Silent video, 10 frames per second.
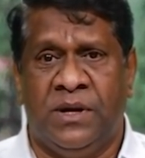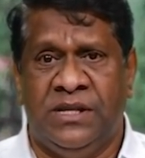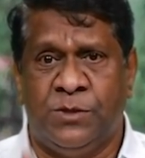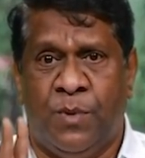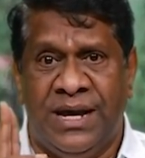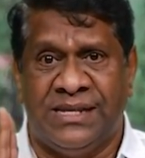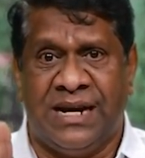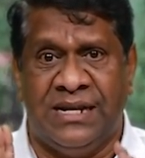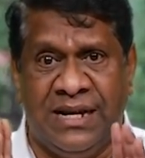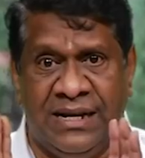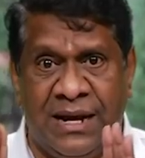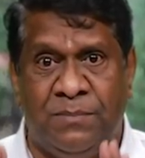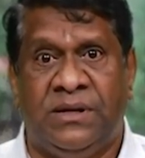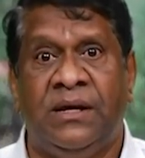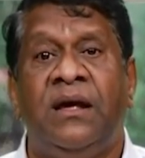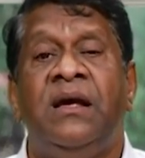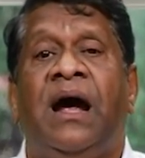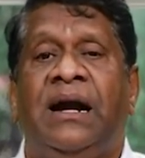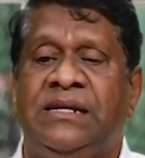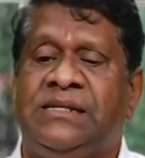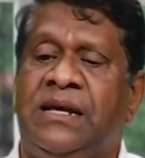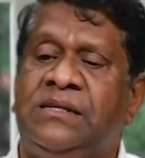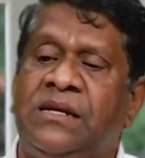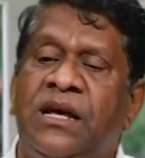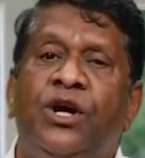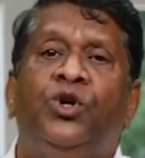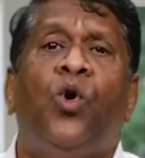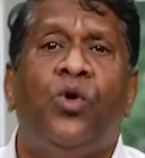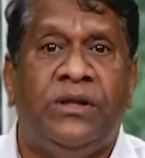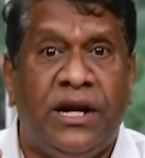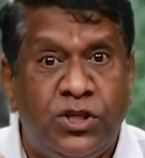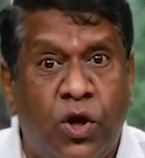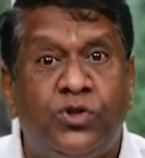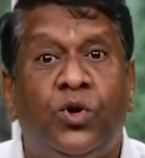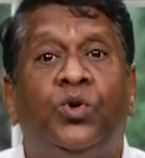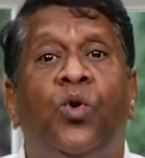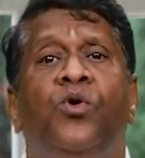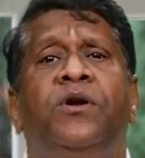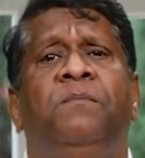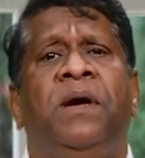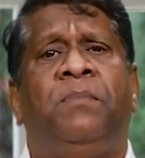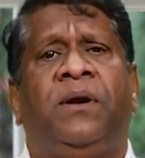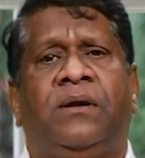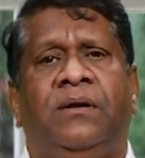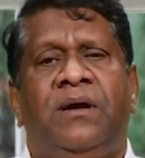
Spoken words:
This boy has cut and kept, and he says, tone, that is also tone paper.